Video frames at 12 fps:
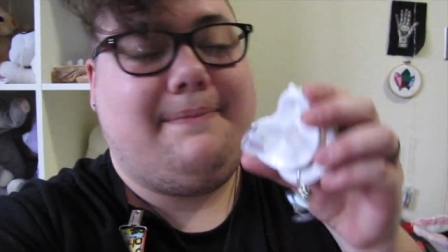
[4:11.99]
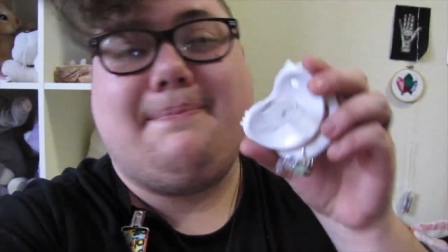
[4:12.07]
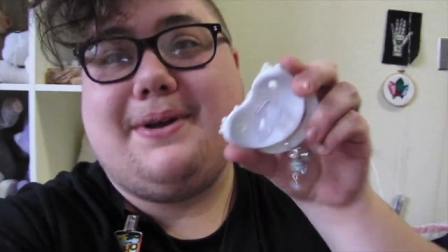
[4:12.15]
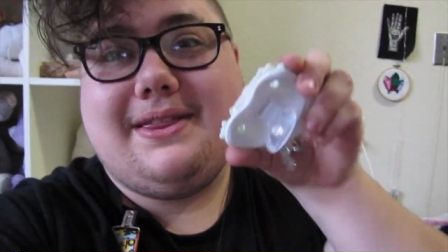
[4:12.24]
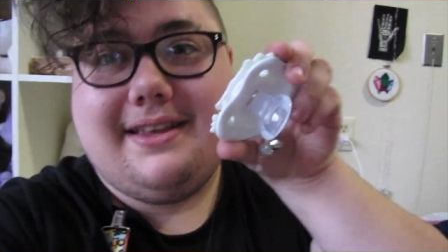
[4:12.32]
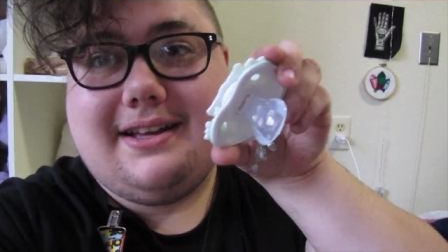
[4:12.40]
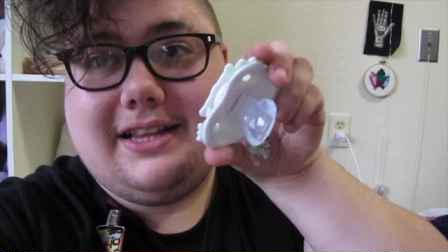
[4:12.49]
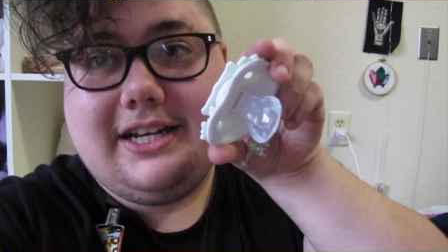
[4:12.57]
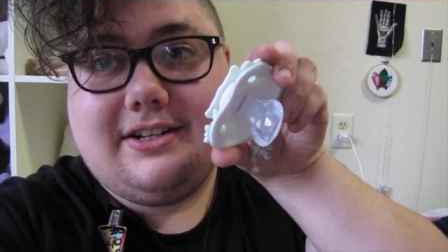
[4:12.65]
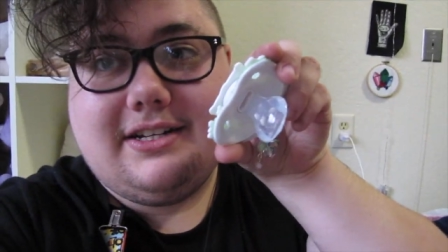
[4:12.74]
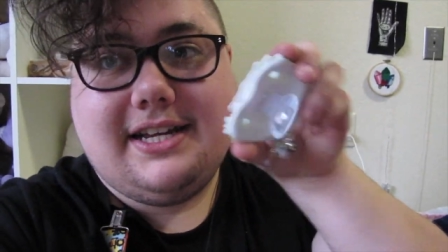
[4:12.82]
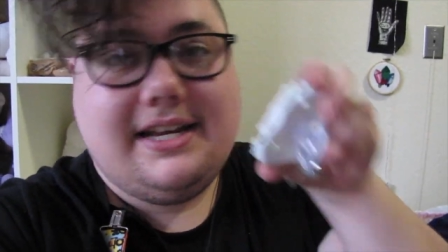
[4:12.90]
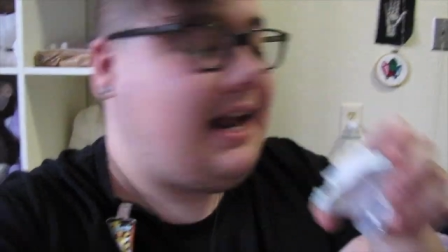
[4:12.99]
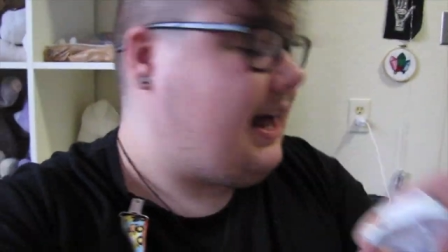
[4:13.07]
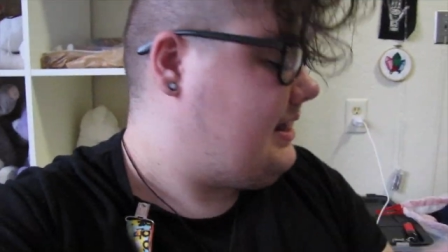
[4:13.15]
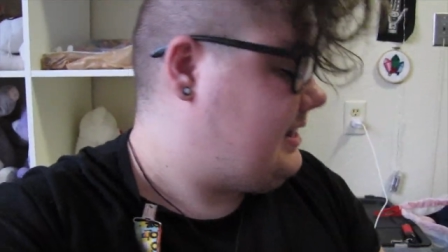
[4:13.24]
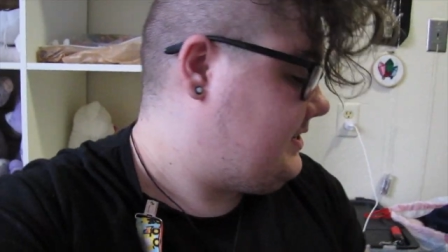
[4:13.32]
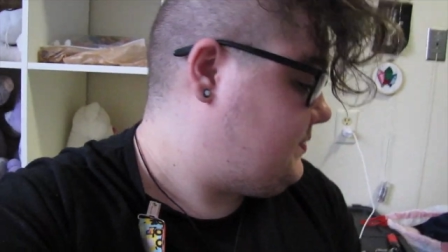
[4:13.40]
Put the clear teat
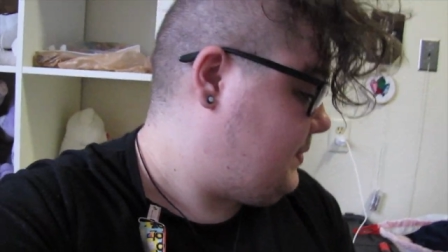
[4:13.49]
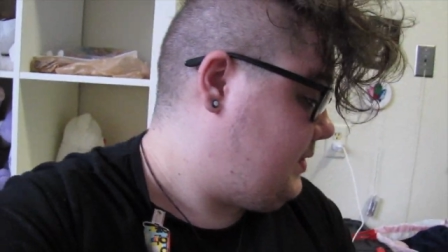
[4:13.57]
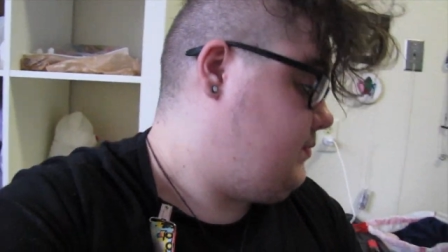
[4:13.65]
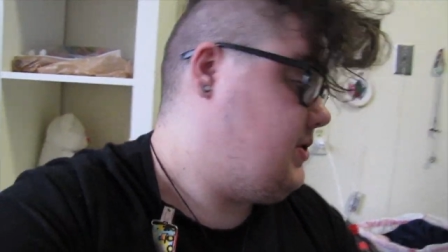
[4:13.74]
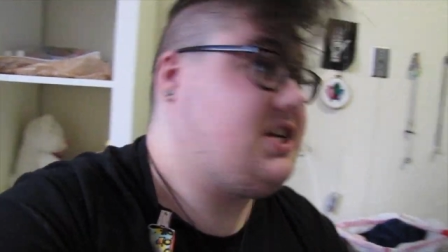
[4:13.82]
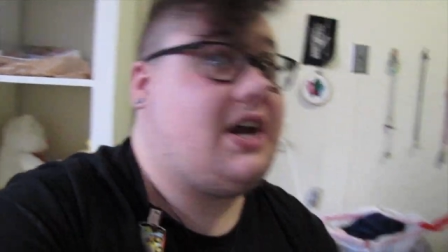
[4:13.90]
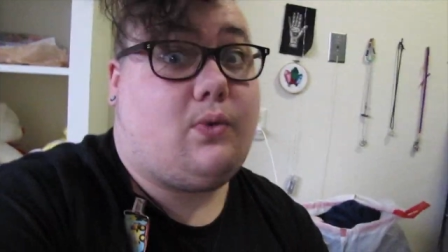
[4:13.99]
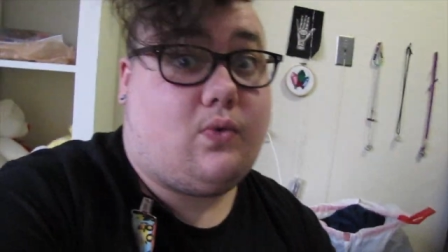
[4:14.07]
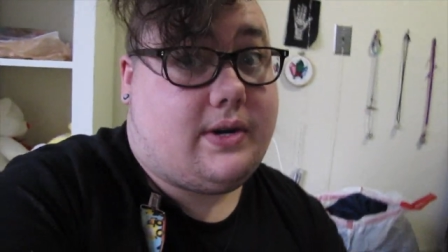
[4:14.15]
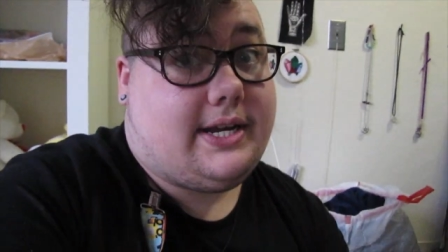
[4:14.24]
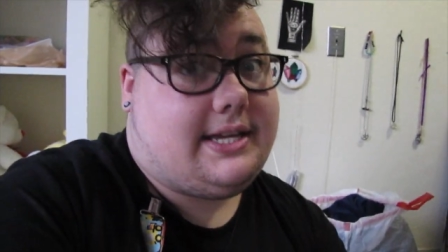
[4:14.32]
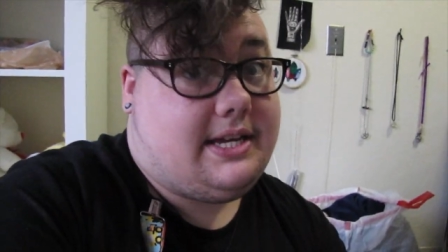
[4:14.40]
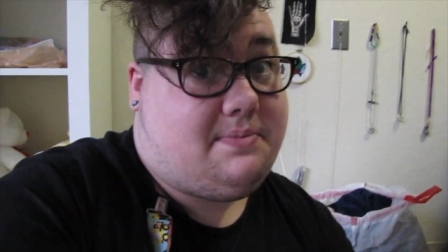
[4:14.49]
on this one, which I really